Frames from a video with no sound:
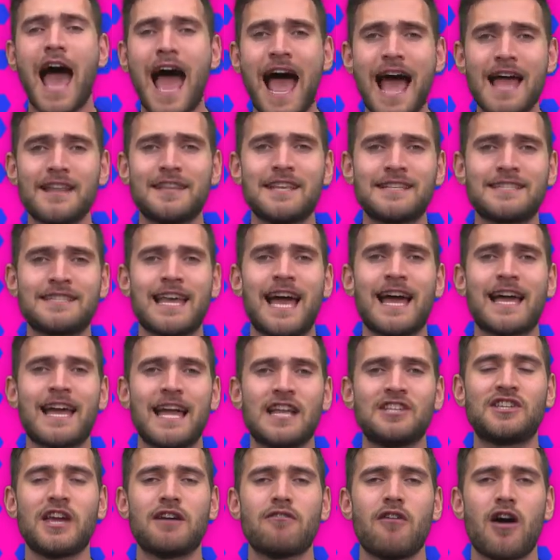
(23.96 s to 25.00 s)
and
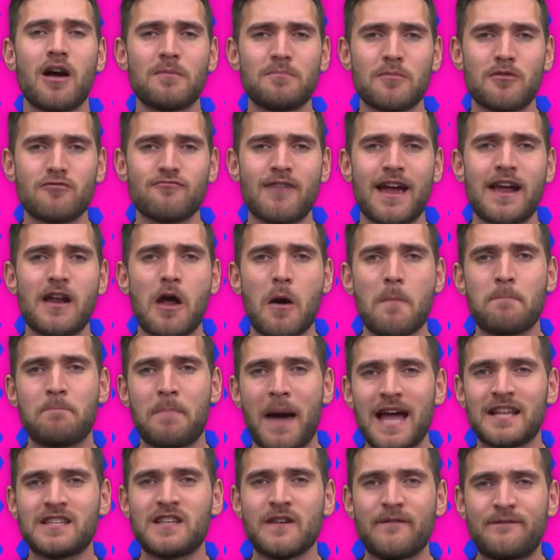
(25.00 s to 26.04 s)
attacker Gerard Moreno
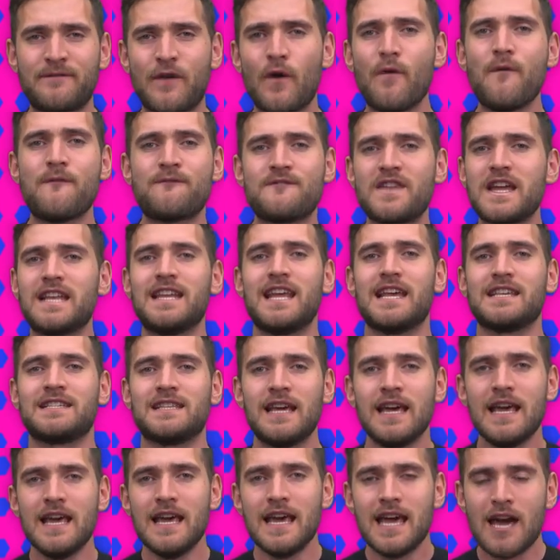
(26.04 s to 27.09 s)
back to full fitness.
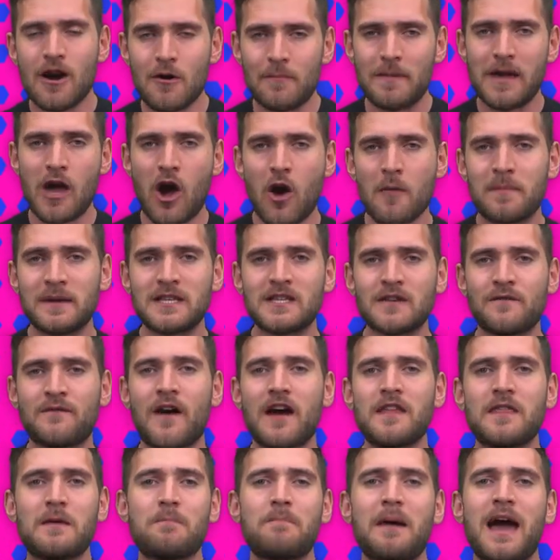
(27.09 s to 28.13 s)
He'll be hoping to
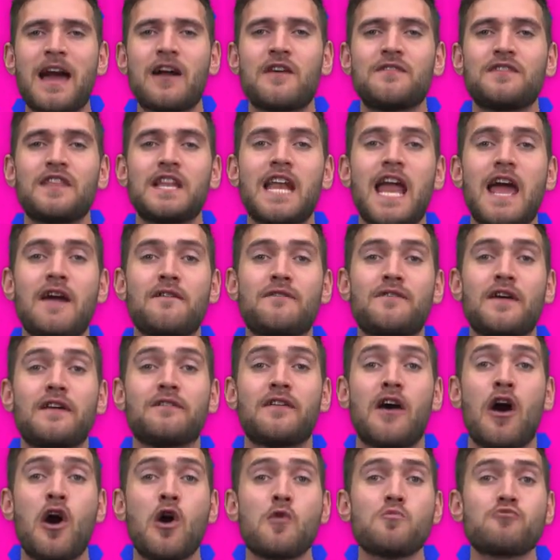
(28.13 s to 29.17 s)
find the back of the net in front
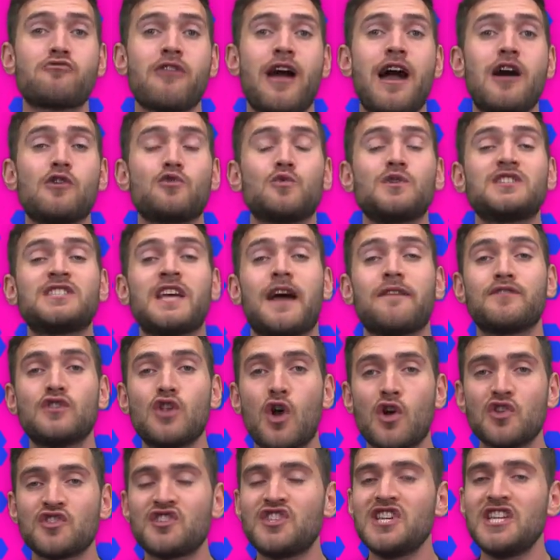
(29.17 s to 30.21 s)
of a home crowd which have
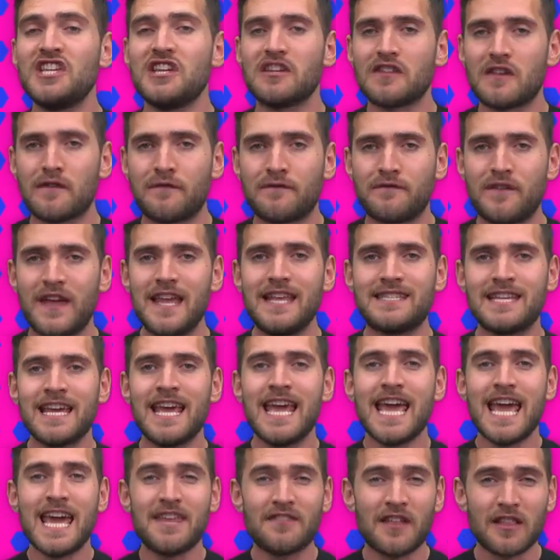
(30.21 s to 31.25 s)
not seen a defeat
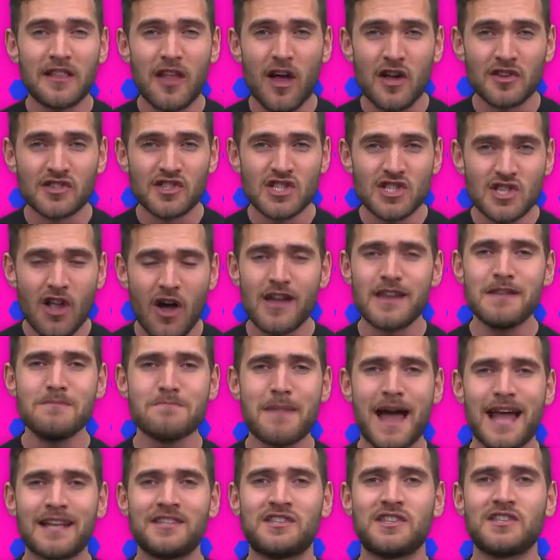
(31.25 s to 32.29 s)
in the last nine
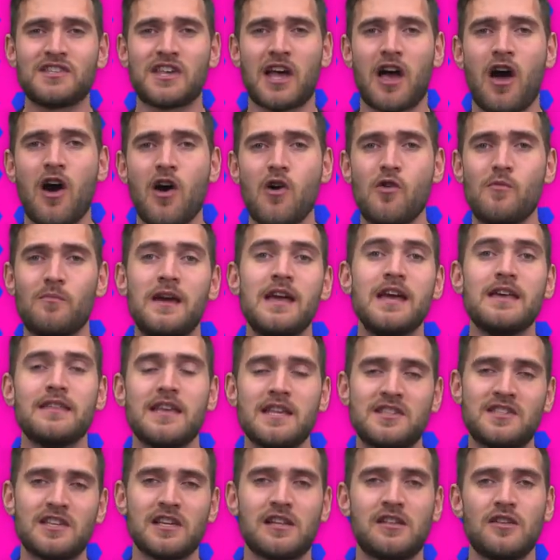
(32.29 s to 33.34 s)
matches at home.
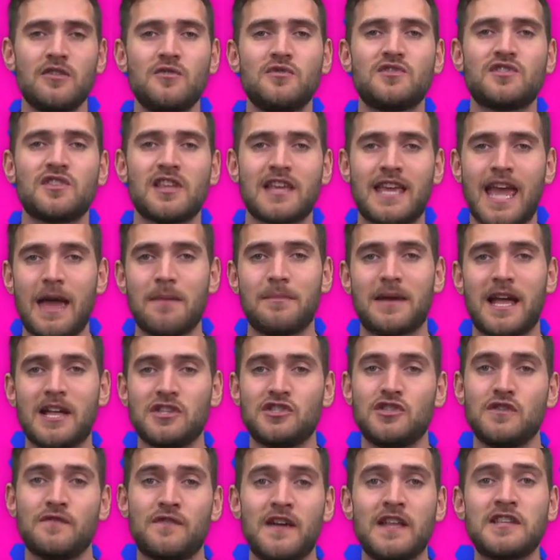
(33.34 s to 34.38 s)
This includes the game
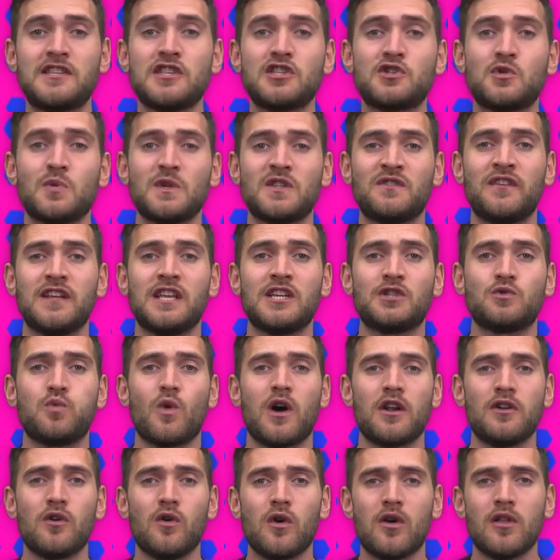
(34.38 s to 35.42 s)
against Juventus, which finished
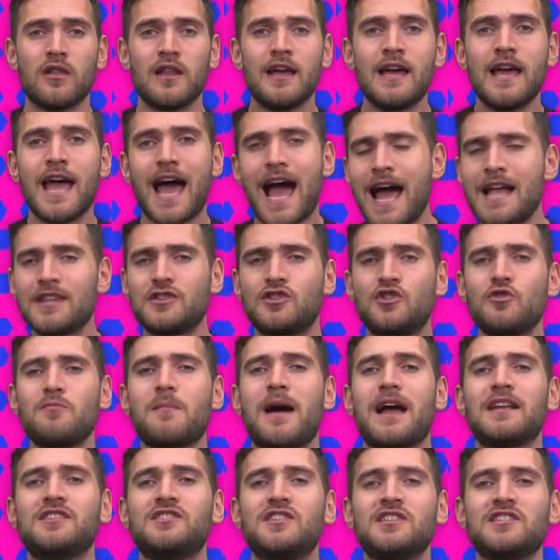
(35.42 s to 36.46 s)
1-1, and two
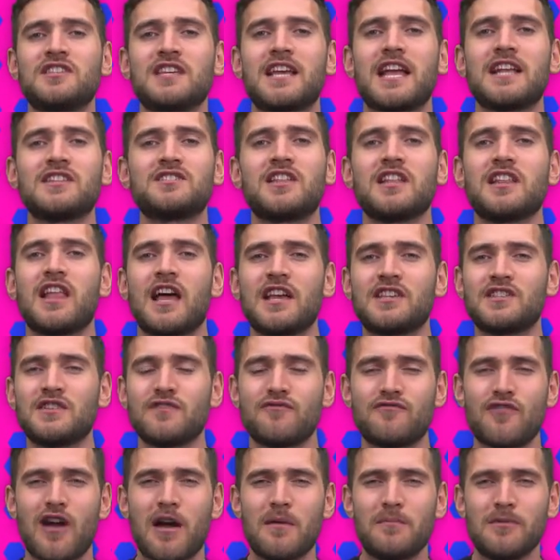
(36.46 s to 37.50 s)
matches against the likes
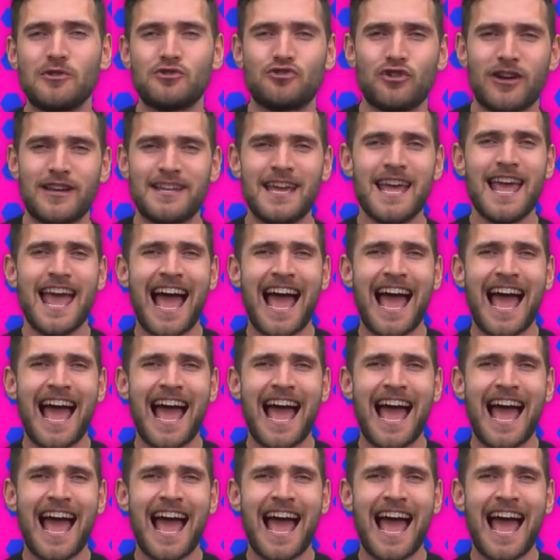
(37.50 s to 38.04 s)
of Real Madrid